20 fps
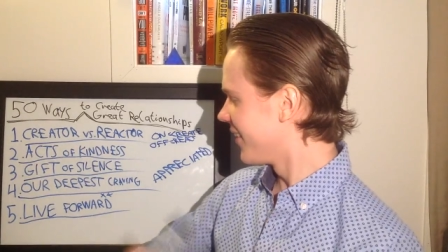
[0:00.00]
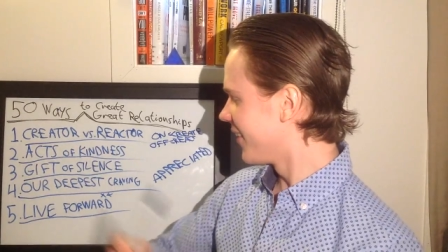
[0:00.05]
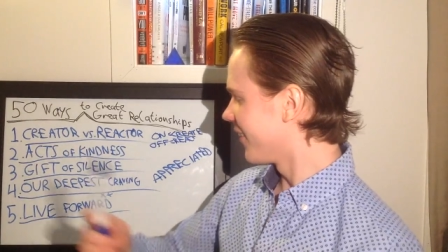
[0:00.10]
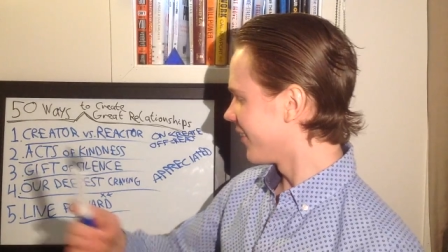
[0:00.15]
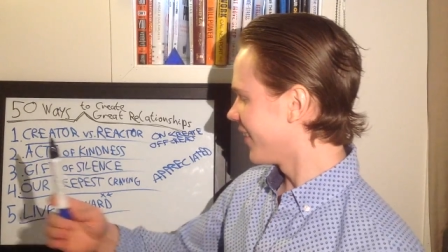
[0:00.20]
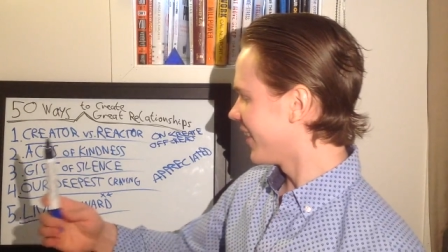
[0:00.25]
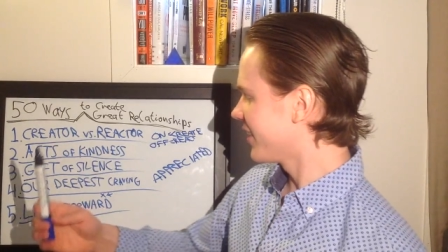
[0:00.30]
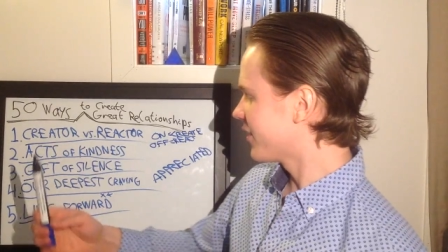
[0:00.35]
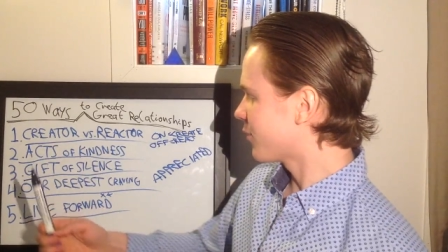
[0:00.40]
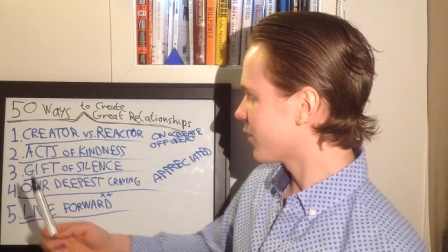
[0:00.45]

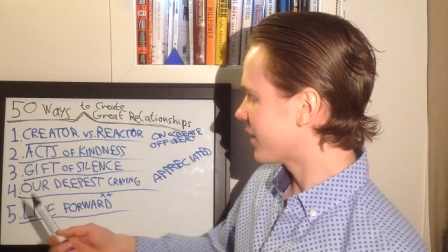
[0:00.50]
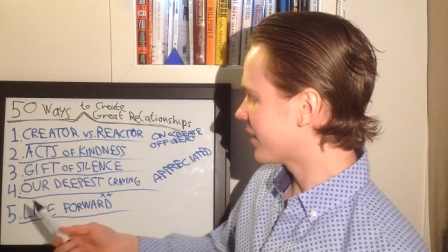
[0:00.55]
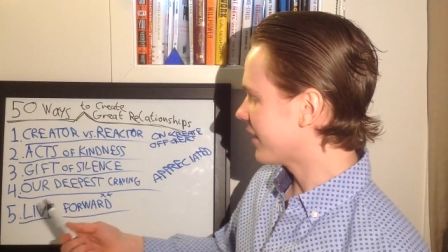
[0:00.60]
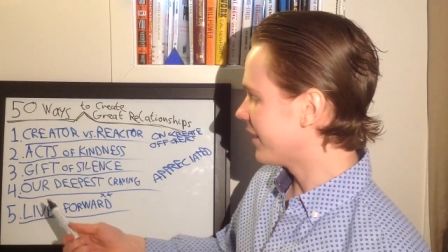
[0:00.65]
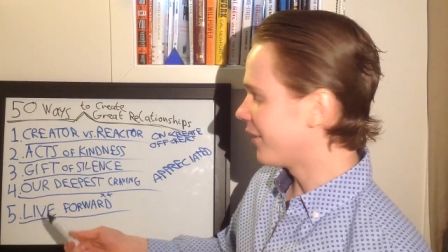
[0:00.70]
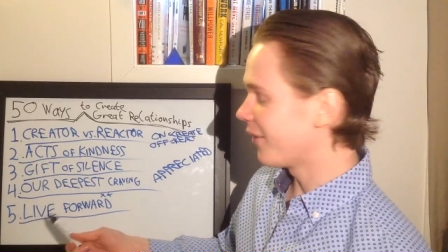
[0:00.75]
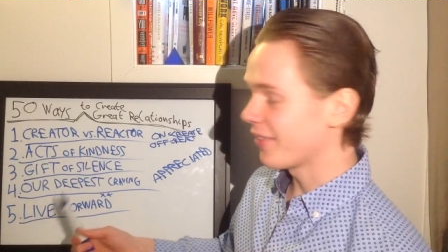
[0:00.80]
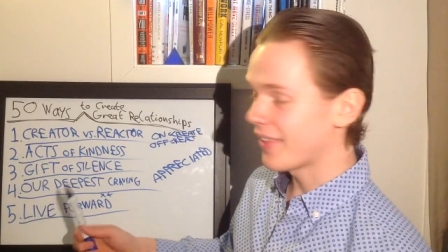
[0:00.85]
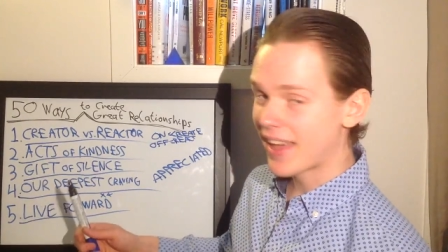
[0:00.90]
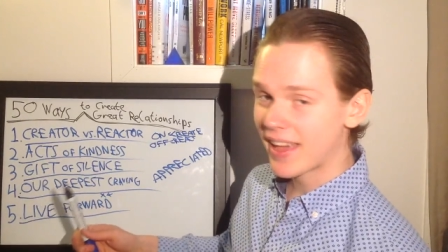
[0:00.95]
Alright, with
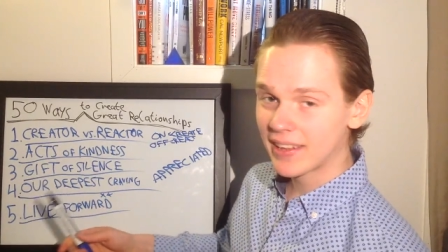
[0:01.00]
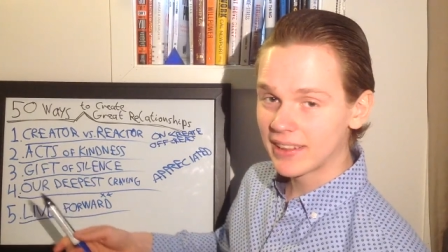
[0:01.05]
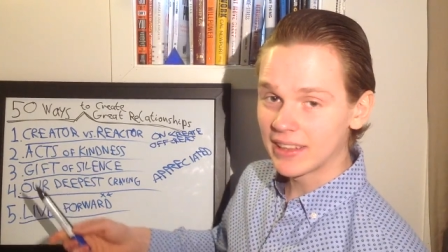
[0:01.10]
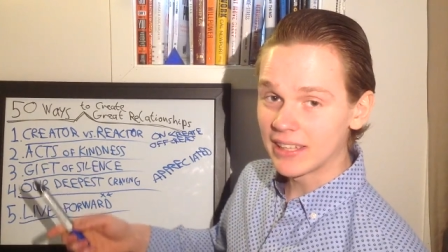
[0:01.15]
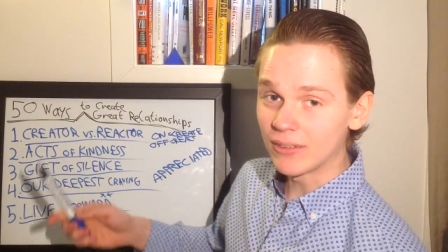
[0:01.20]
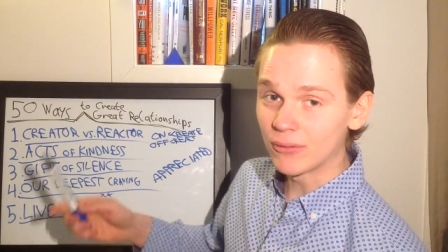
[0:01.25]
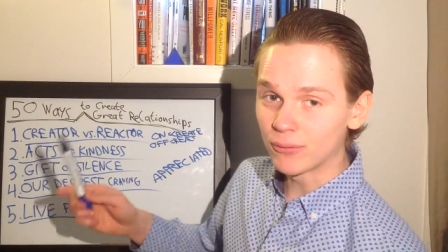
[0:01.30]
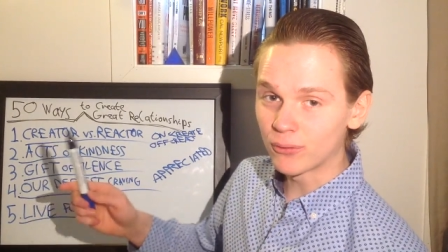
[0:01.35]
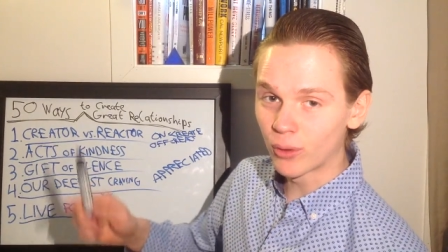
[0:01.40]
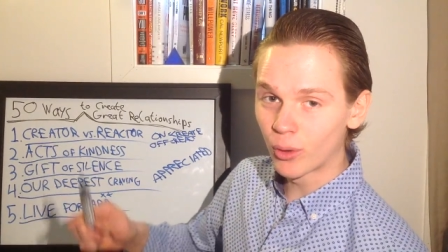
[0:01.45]
clear on that,
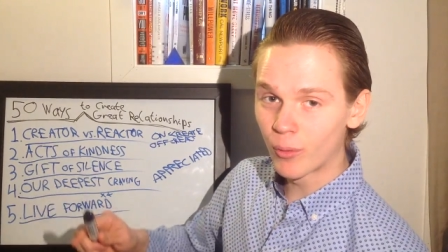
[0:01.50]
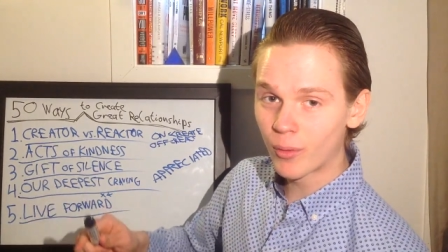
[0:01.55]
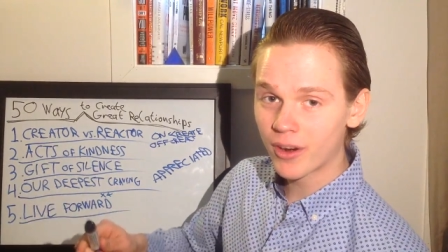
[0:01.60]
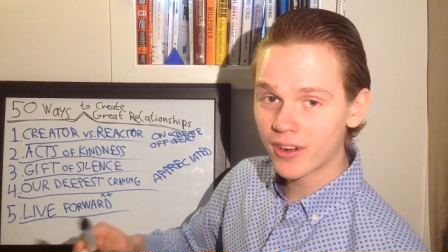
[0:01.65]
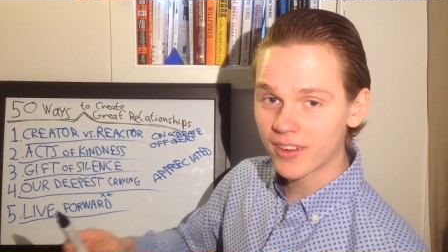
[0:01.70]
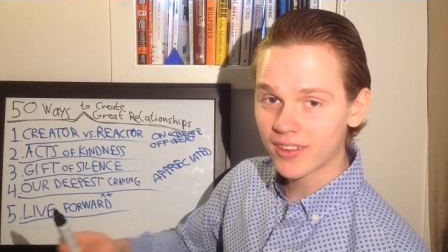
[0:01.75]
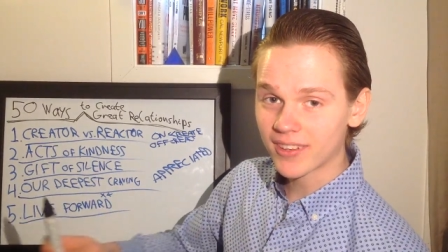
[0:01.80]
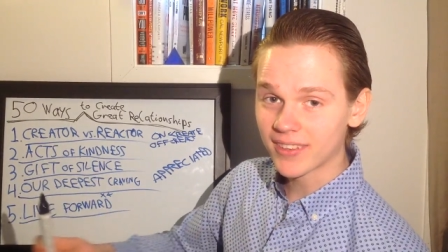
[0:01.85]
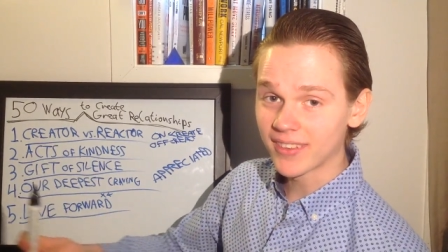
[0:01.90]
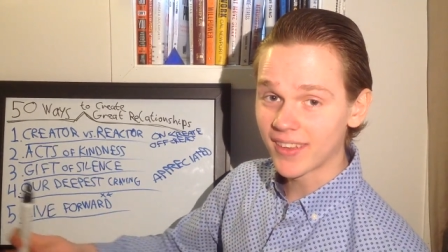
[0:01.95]
live
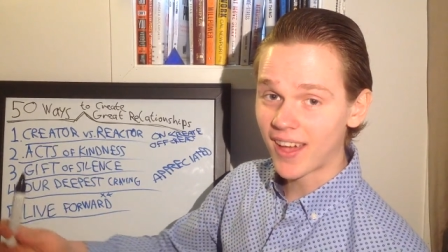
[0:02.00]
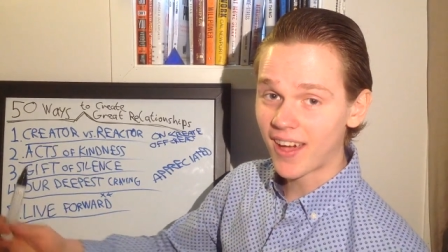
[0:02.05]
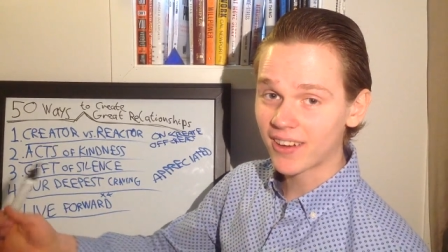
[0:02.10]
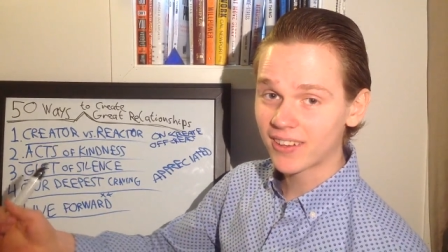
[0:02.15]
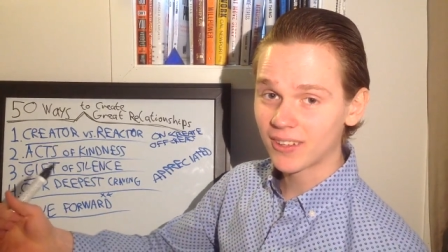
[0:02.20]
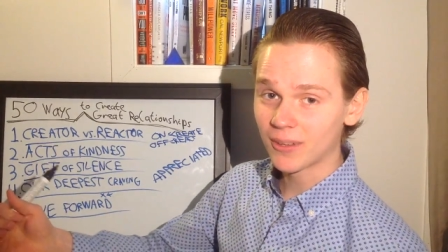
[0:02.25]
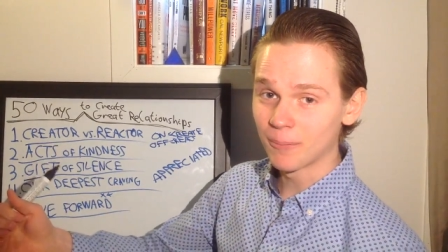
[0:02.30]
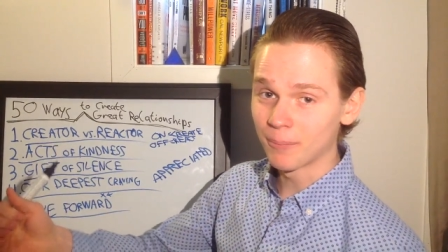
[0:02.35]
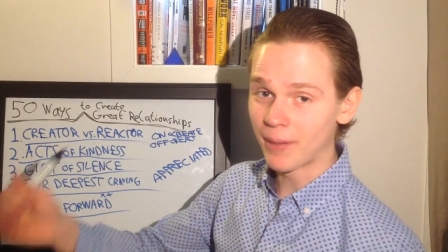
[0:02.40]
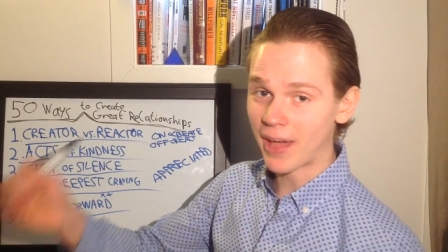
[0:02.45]
forward,
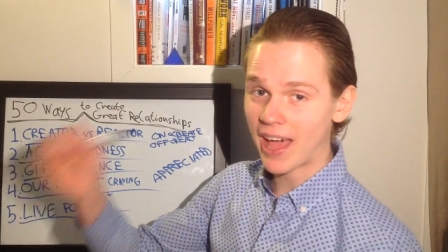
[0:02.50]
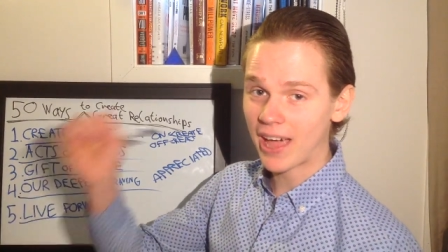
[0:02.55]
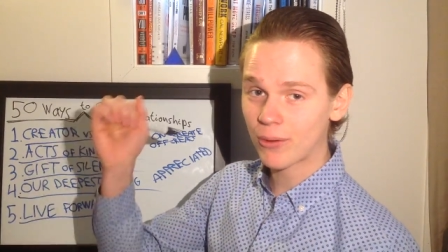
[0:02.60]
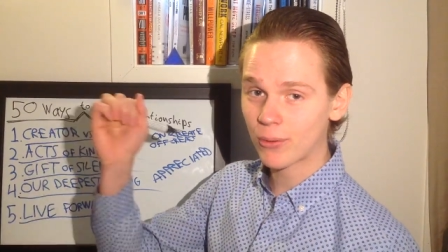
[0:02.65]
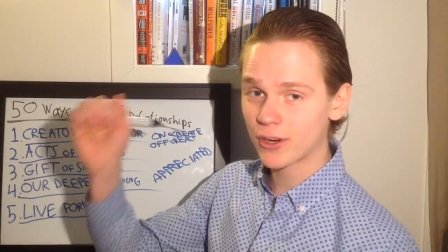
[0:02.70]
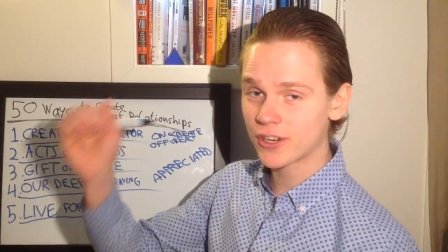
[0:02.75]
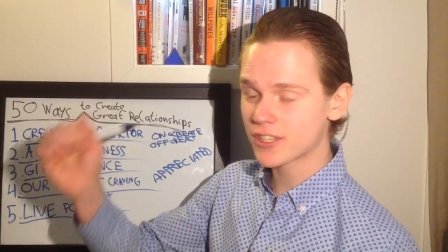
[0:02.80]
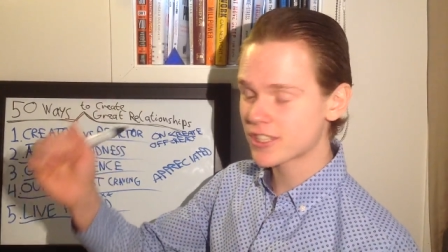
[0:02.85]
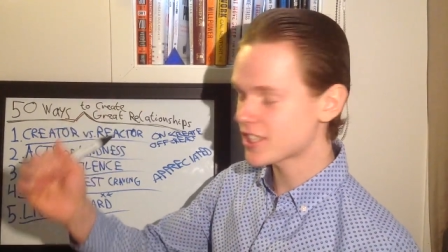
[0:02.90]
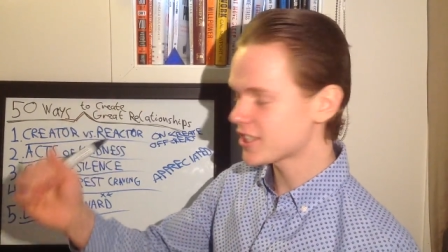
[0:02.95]
not
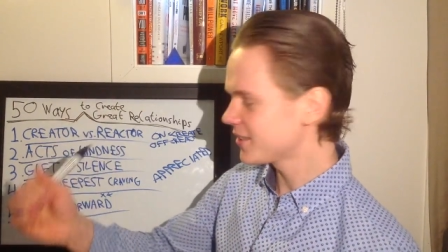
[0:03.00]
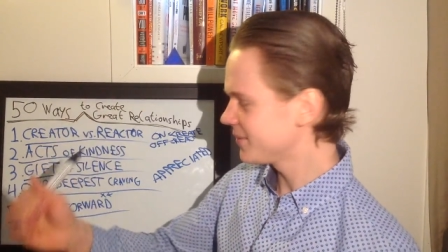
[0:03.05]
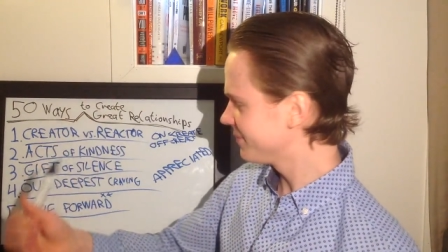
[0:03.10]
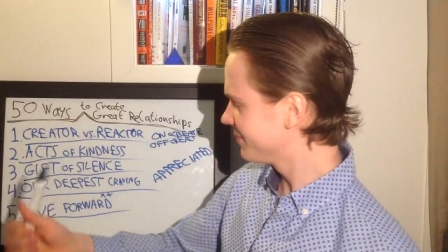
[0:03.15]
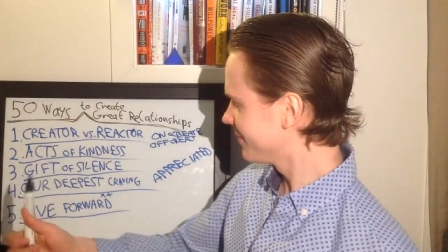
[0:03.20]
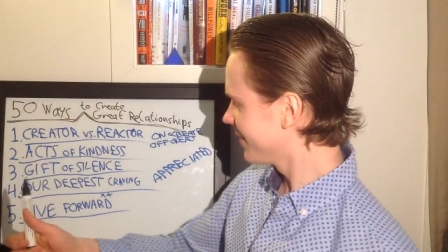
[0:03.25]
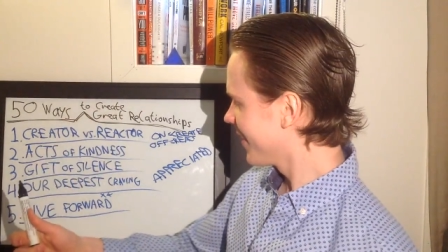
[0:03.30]
backwards.